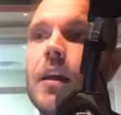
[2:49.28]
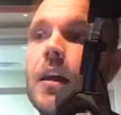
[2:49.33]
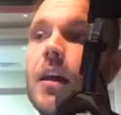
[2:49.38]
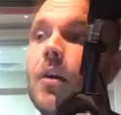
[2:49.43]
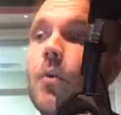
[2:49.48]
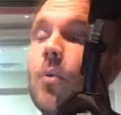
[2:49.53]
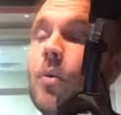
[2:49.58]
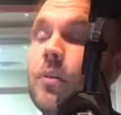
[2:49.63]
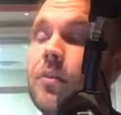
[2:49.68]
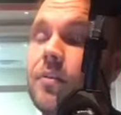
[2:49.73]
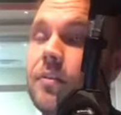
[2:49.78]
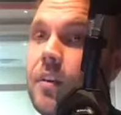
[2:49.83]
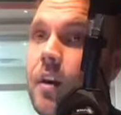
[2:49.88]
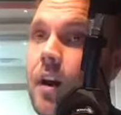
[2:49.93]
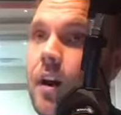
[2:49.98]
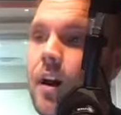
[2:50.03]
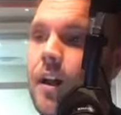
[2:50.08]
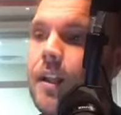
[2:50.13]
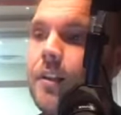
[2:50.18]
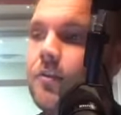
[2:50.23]
Well, it's
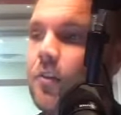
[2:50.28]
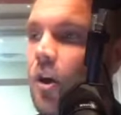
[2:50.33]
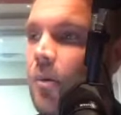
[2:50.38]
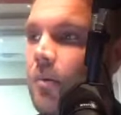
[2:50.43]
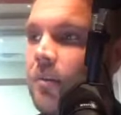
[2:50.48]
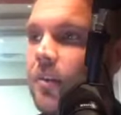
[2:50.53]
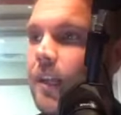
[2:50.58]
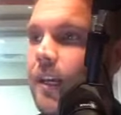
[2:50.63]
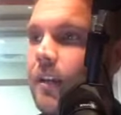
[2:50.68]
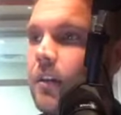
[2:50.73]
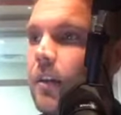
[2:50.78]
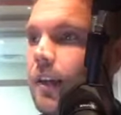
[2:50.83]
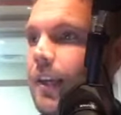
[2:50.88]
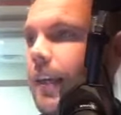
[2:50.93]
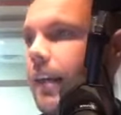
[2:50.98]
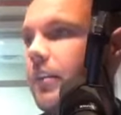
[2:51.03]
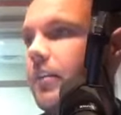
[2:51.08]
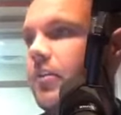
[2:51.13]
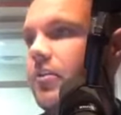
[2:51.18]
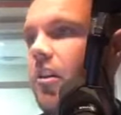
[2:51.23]
not. It's almost like looking
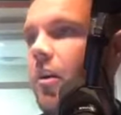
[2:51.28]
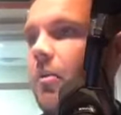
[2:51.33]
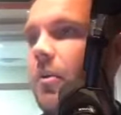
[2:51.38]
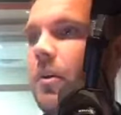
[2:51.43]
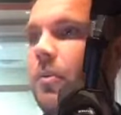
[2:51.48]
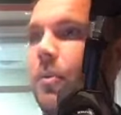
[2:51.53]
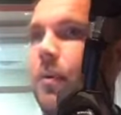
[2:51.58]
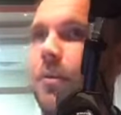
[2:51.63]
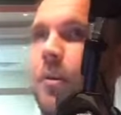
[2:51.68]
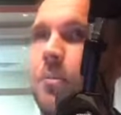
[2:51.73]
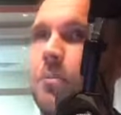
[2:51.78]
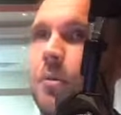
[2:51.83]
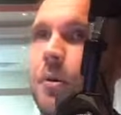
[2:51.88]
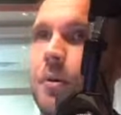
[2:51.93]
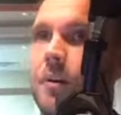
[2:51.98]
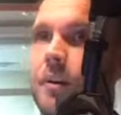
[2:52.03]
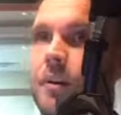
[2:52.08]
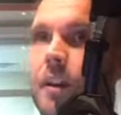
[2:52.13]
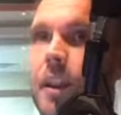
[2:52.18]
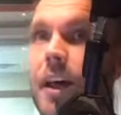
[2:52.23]
at someone with a
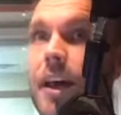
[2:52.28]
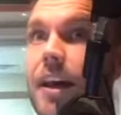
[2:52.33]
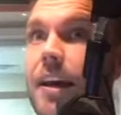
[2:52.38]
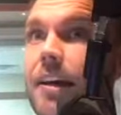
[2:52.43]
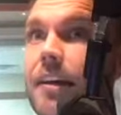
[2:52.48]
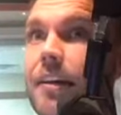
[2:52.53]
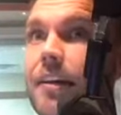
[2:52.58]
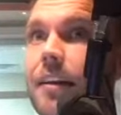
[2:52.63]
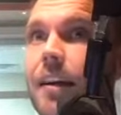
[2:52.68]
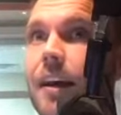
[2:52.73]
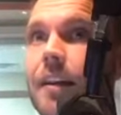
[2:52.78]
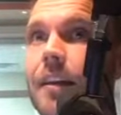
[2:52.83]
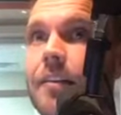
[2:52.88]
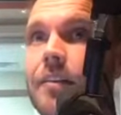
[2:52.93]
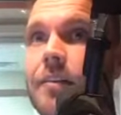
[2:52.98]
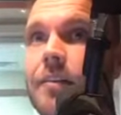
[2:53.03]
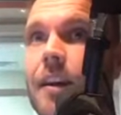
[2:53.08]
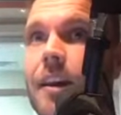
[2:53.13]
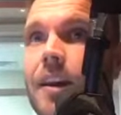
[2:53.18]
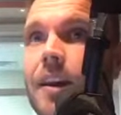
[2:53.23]
broken leg and
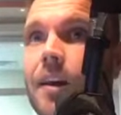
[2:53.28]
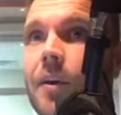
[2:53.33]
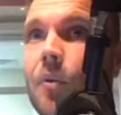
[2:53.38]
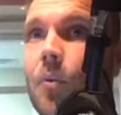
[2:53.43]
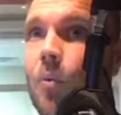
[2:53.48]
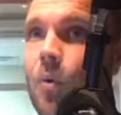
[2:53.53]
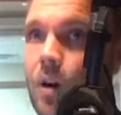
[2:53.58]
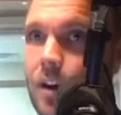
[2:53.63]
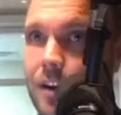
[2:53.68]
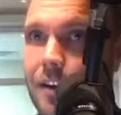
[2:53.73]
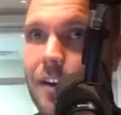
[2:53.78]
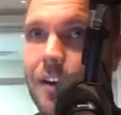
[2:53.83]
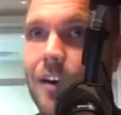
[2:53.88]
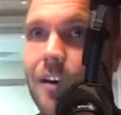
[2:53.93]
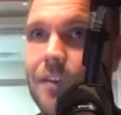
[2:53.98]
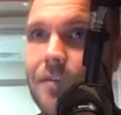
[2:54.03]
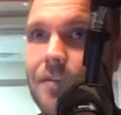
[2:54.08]
saying, walk it off.